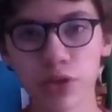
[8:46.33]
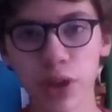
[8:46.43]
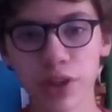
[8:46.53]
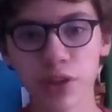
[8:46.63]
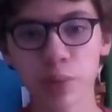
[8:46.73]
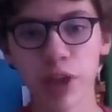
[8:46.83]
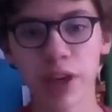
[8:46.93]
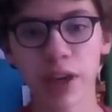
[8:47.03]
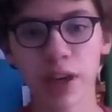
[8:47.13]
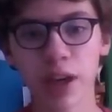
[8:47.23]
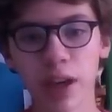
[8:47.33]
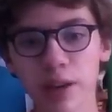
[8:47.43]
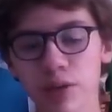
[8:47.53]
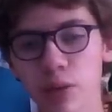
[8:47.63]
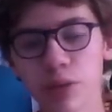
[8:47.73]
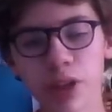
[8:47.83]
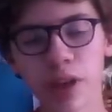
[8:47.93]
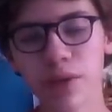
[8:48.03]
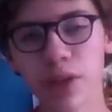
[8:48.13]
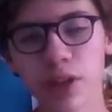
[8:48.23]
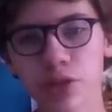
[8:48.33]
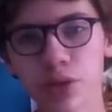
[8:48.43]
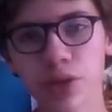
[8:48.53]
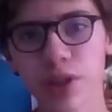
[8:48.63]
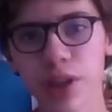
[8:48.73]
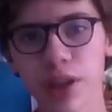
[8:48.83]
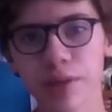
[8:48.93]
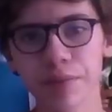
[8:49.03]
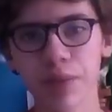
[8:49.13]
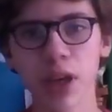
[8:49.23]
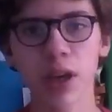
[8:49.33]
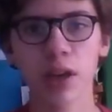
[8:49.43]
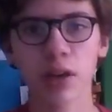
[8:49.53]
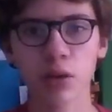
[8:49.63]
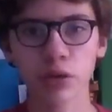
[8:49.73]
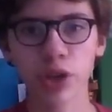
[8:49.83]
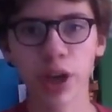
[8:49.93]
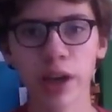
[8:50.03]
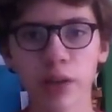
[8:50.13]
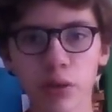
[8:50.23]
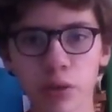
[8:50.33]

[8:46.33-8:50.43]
to try spinning, and I don't really have any interest in crochet